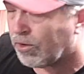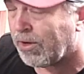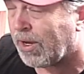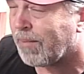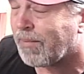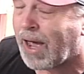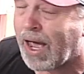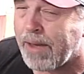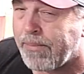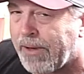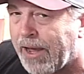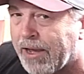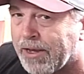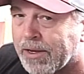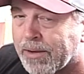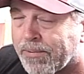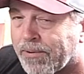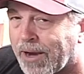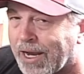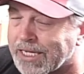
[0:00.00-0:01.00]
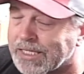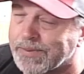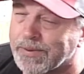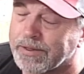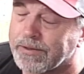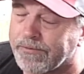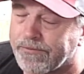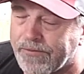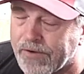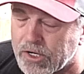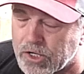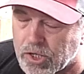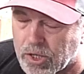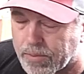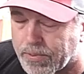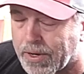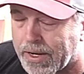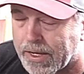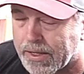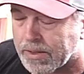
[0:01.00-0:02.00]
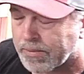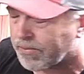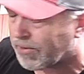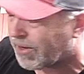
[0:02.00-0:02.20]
only am I paying the price, but the fish are paying the